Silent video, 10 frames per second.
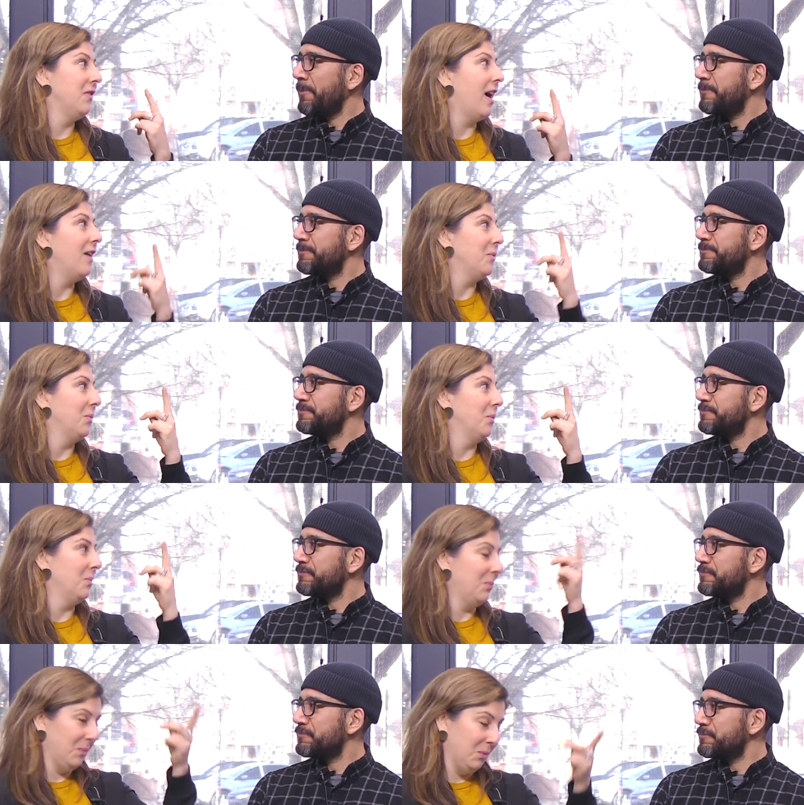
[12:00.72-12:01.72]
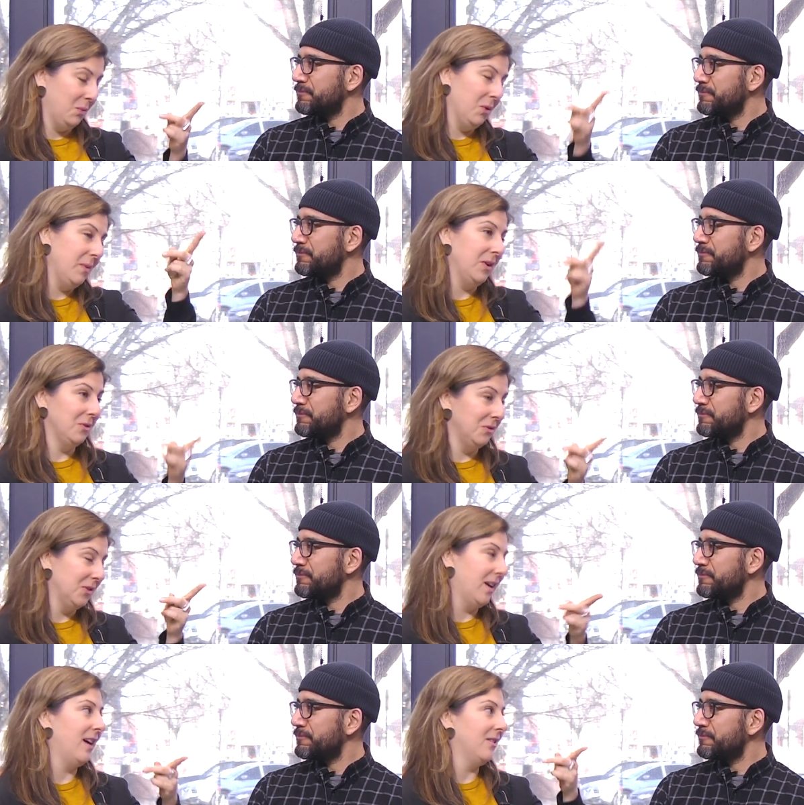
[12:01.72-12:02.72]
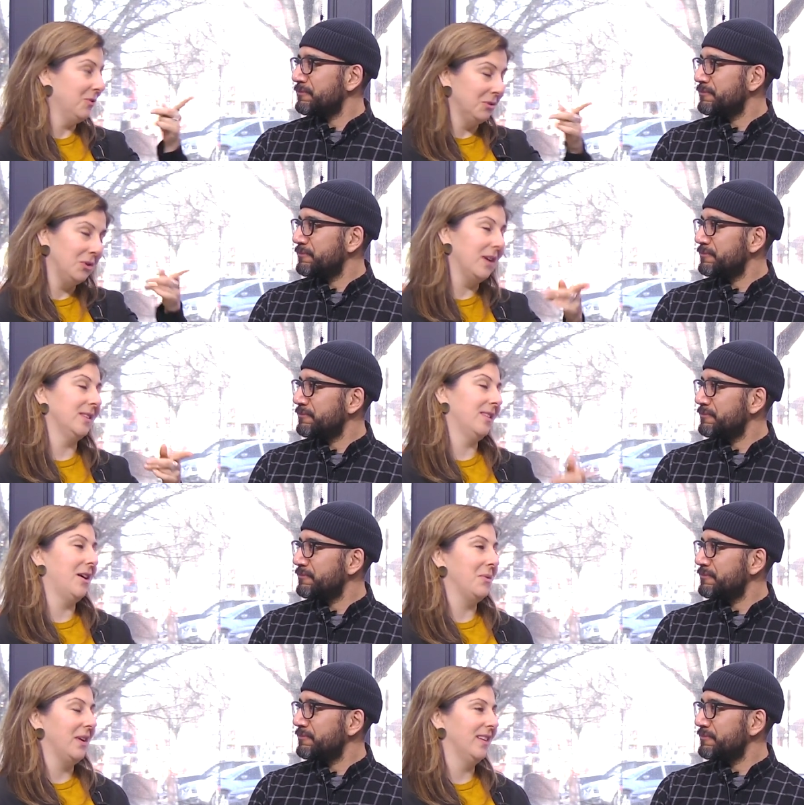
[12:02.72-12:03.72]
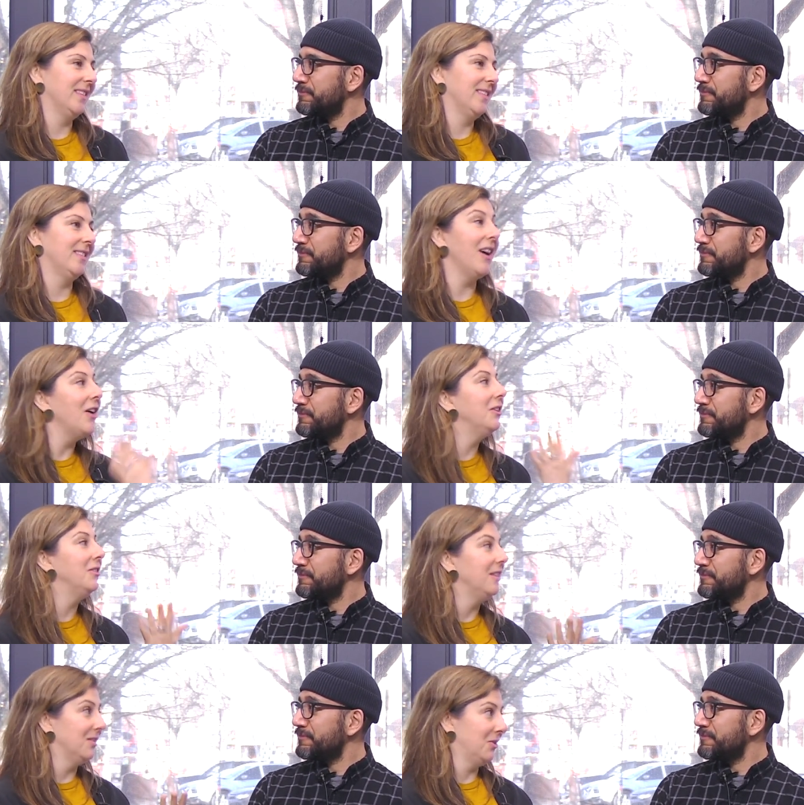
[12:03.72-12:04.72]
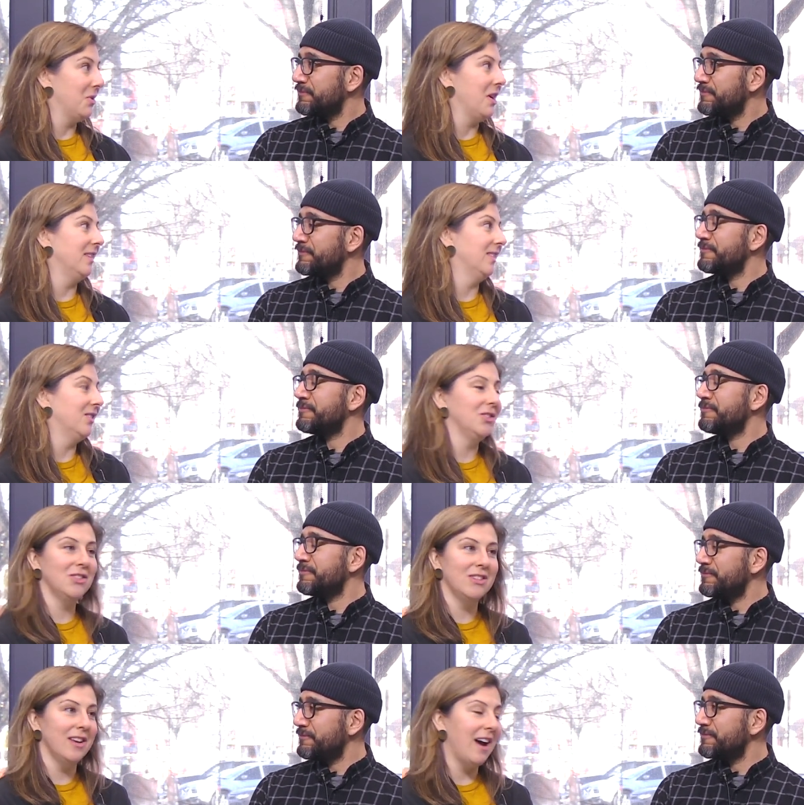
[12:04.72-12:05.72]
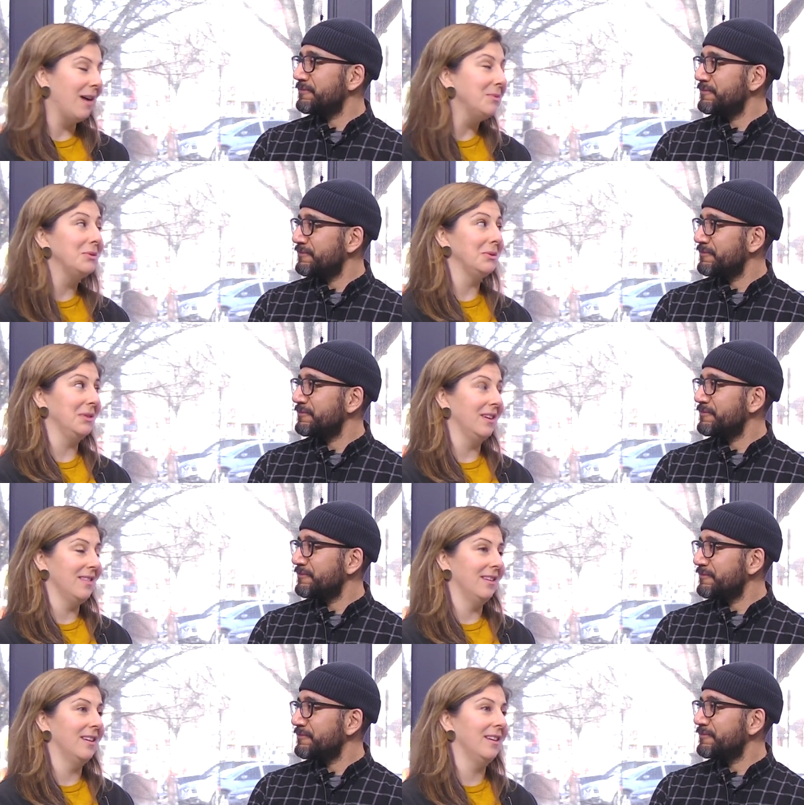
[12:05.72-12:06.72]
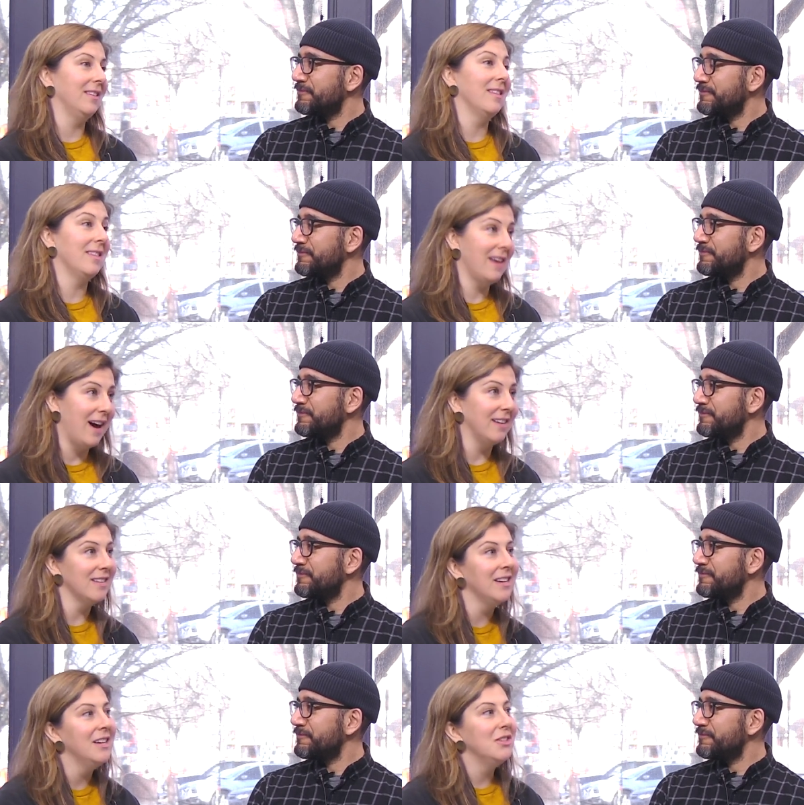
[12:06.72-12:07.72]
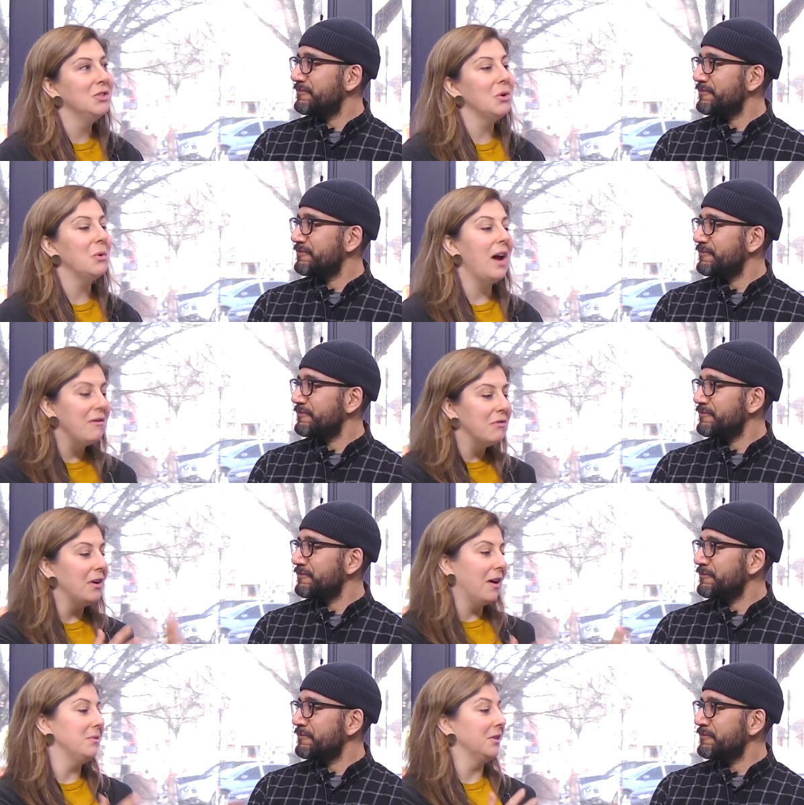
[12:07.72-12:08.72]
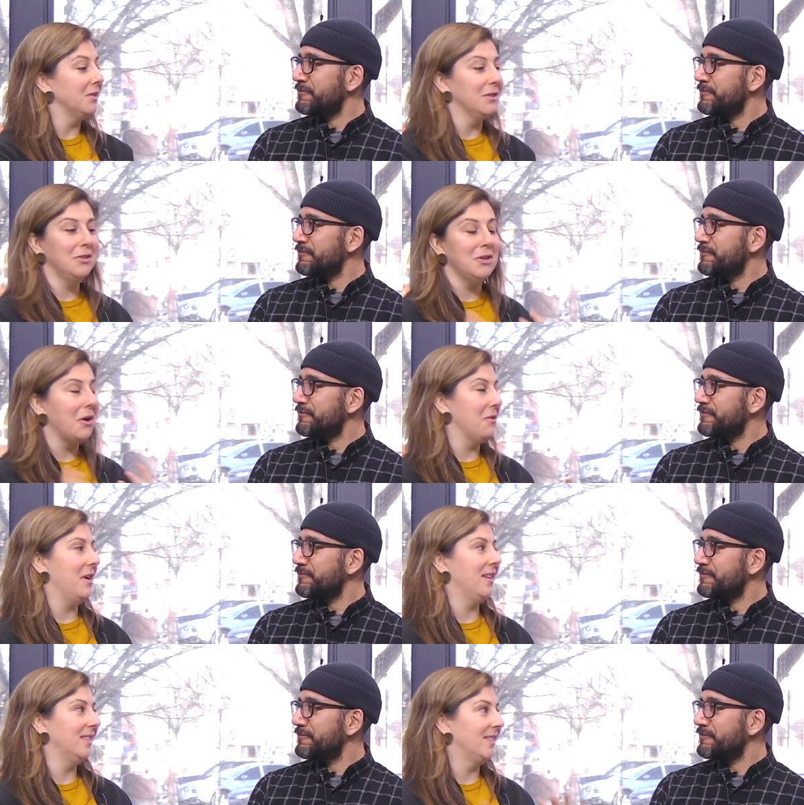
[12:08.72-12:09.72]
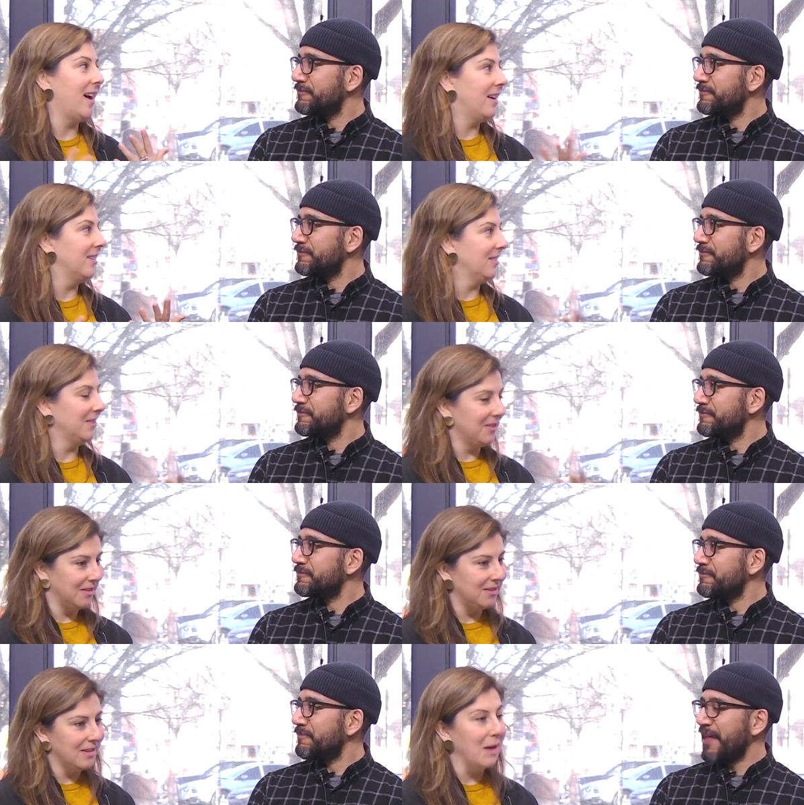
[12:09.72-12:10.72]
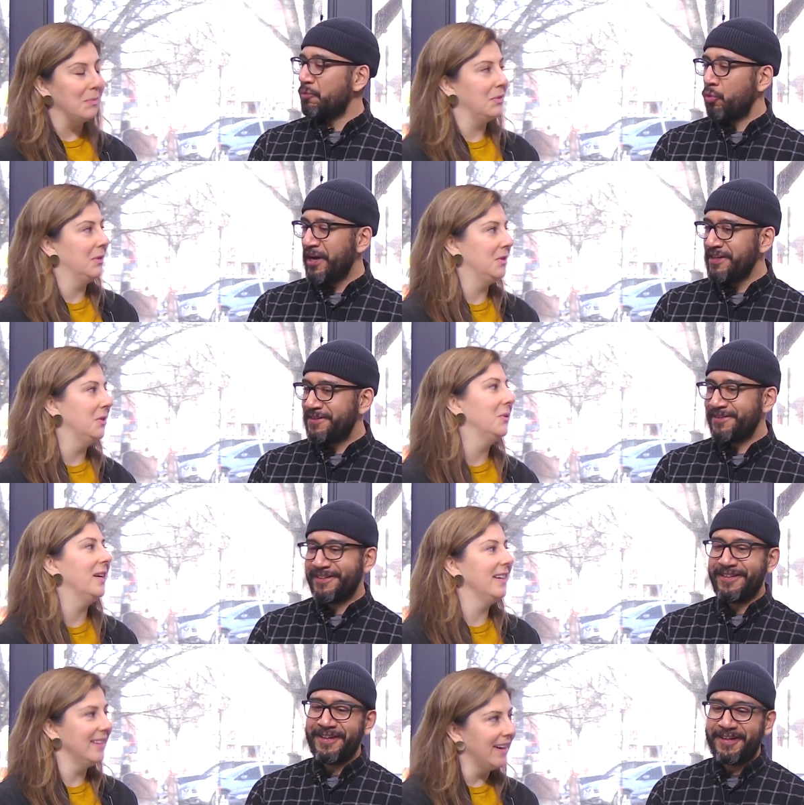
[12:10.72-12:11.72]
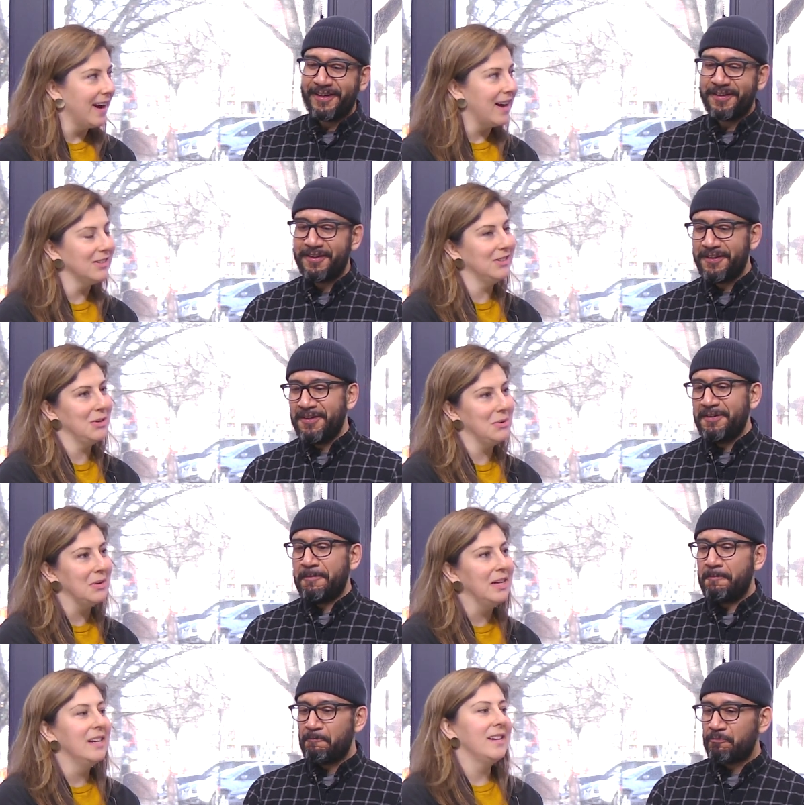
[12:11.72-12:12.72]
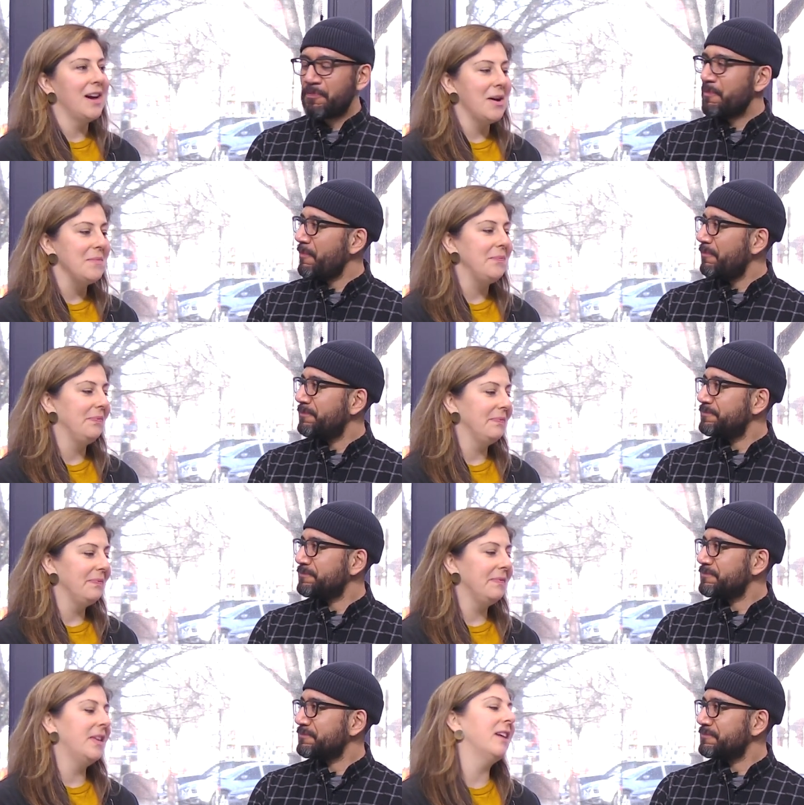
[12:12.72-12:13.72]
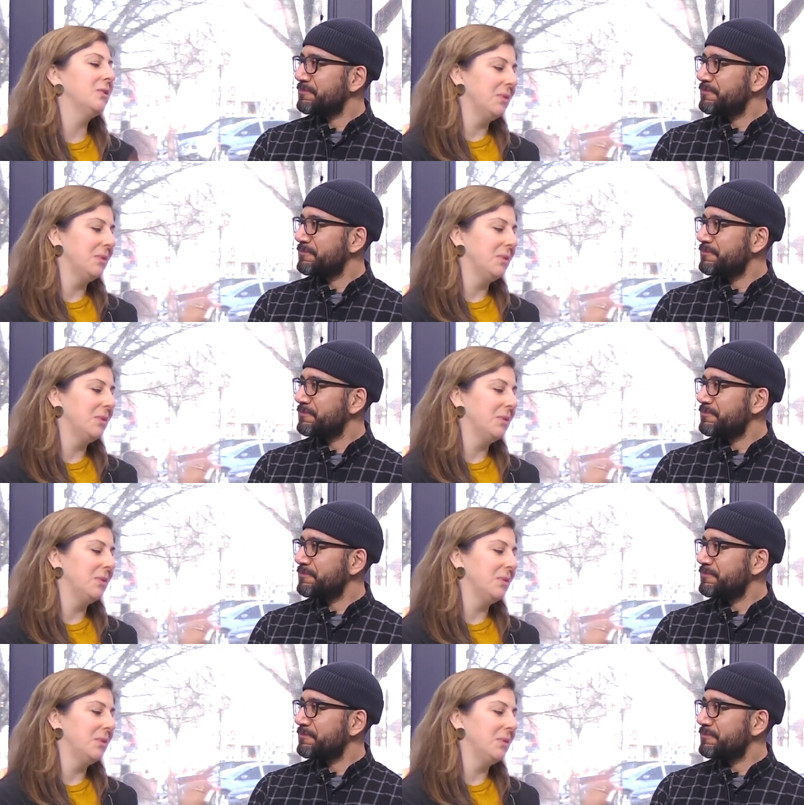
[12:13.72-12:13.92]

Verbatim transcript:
Speaker 1: that woman who's that whose dress that was tell you these stories. mm There's mm-hmm. absolutely nothing like that. So every object in the show has that depth that weight. to it. Yeah. yeah so um, that's